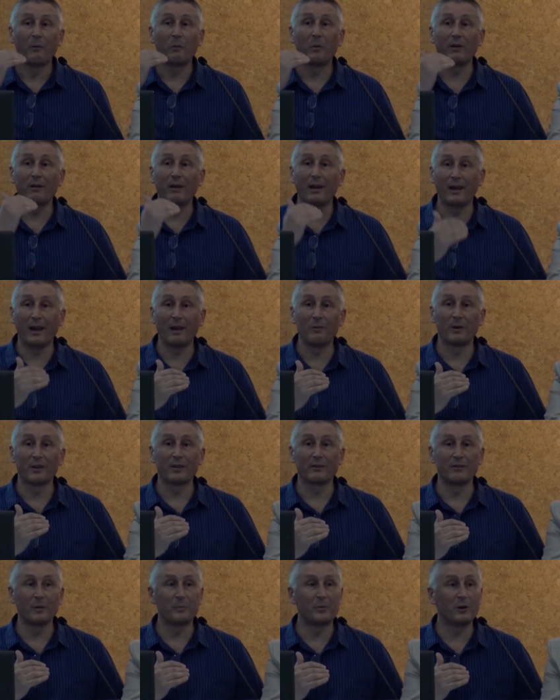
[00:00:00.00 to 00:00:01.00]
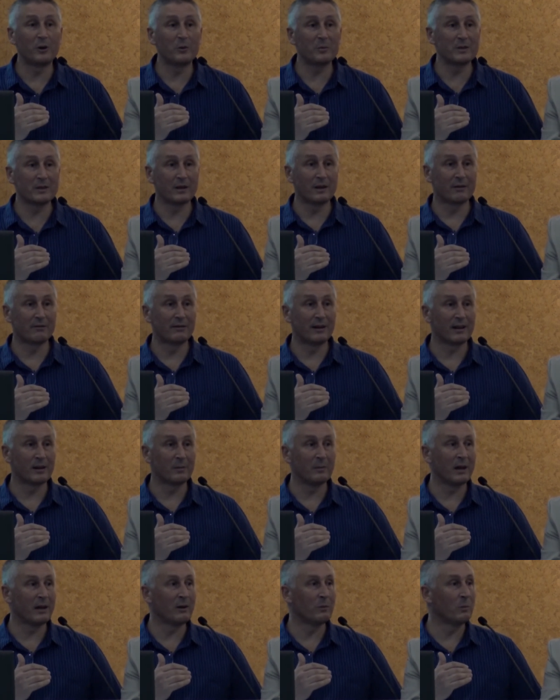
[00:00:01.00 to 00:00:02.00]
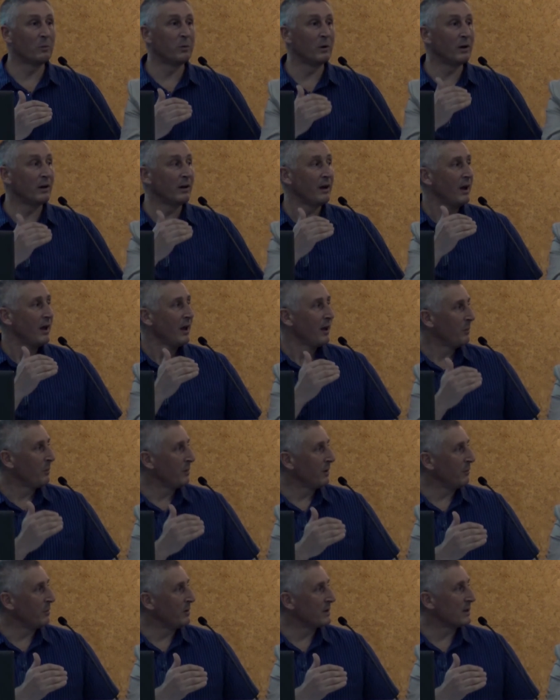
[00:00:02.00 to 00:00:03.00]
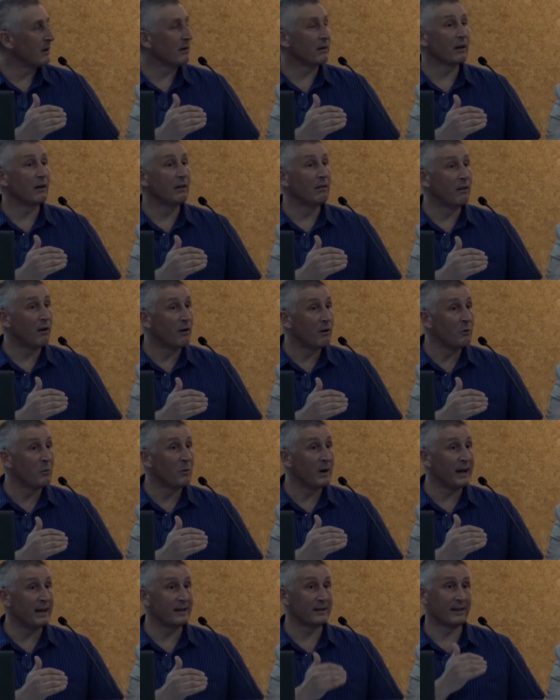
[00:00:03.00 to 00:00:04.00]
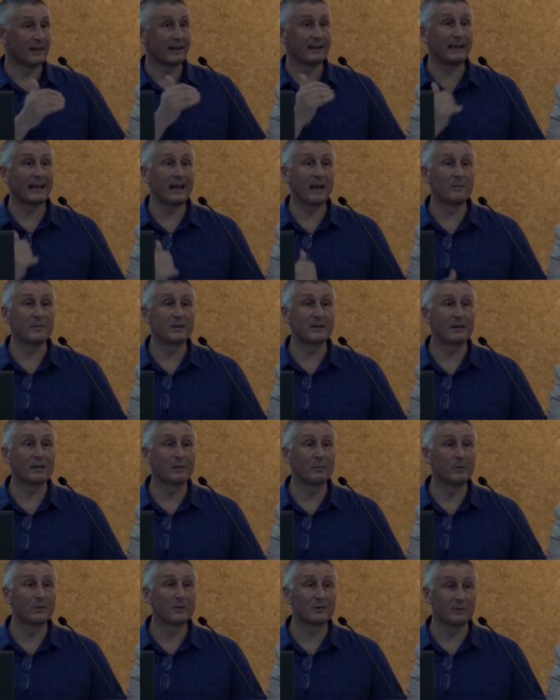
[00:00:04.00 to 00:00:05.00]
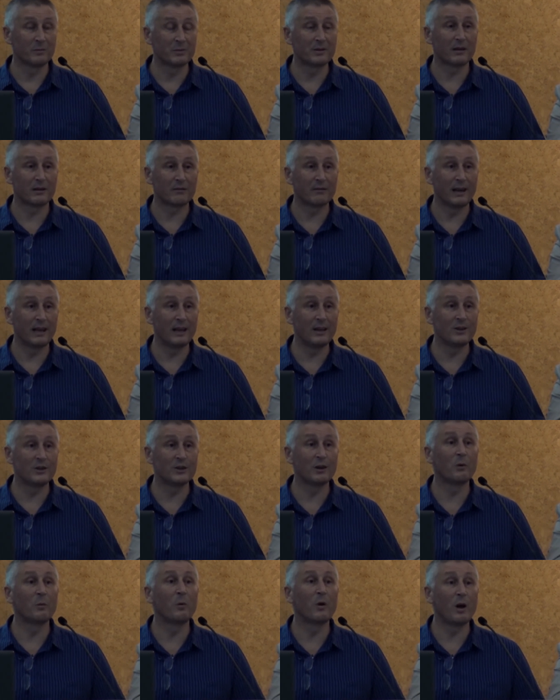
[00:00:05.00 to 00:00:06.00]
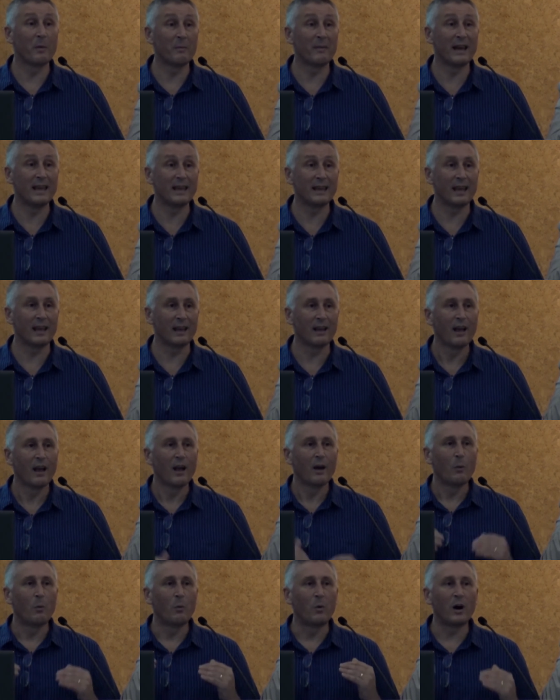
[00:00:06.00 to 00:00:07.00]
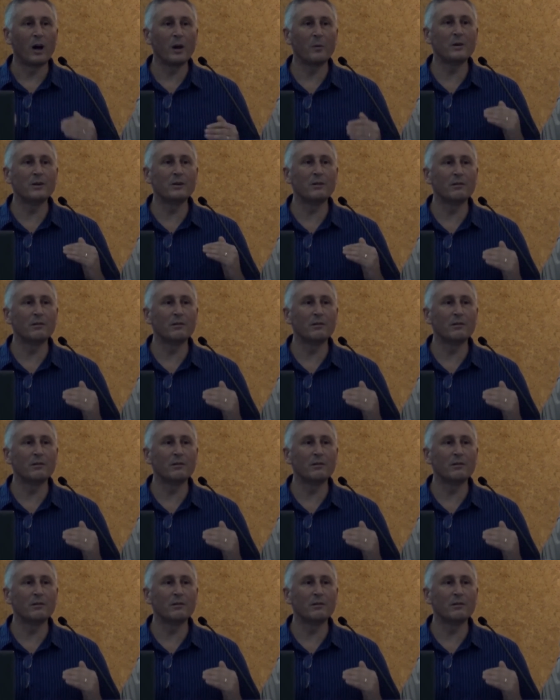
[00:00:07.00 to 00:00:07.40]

and what the report was going to recommend was going a long way to the claims that the Muslims, that the Rohingya were making. Why would